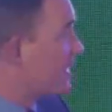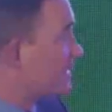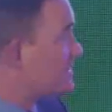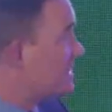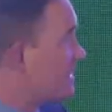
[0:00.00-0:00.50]
an
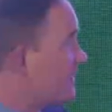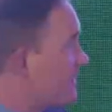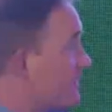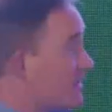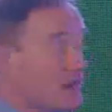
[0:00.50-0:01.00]
ICA
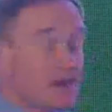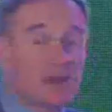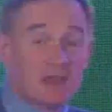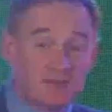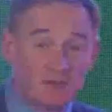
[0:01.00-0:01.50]
member
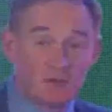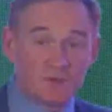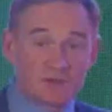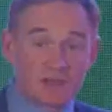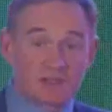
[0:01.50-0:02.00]
if you
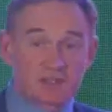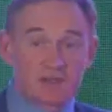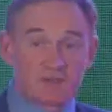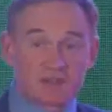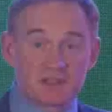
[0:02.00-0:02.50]
use our
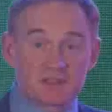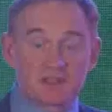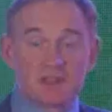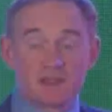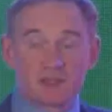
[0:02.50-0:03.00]
services.
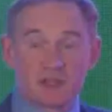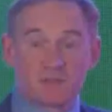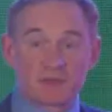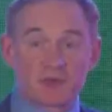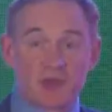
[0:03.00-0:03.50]

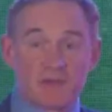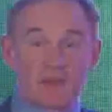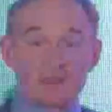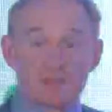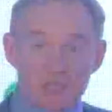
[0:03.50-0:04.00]
Cheaper
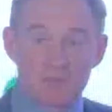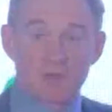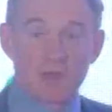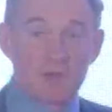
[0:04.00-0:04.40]
training, cheaper